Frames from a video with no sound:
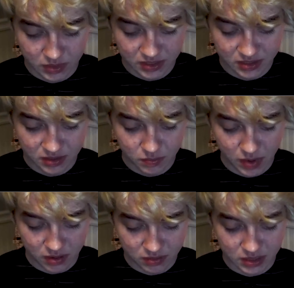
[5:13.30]
Mystic
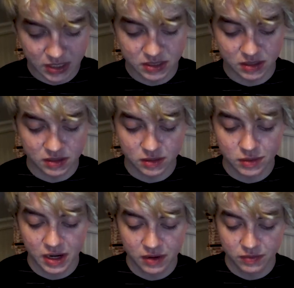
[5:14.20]
Melody says,
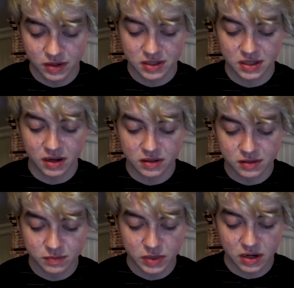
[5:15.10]
Okay, first, I
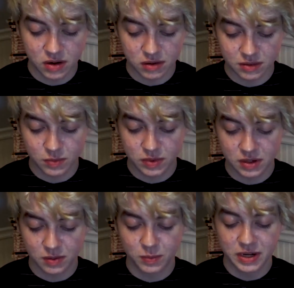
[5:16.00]
love being called
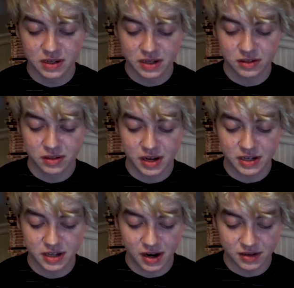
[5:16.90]
a weird
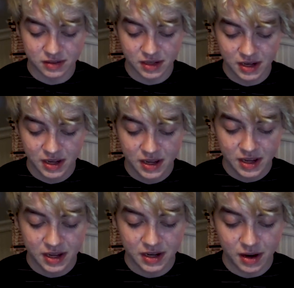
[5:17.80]
internet child,
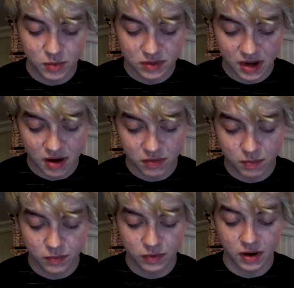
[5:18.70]
and I will now
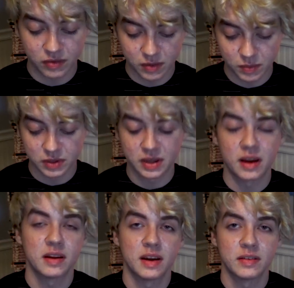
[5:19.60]
forever put that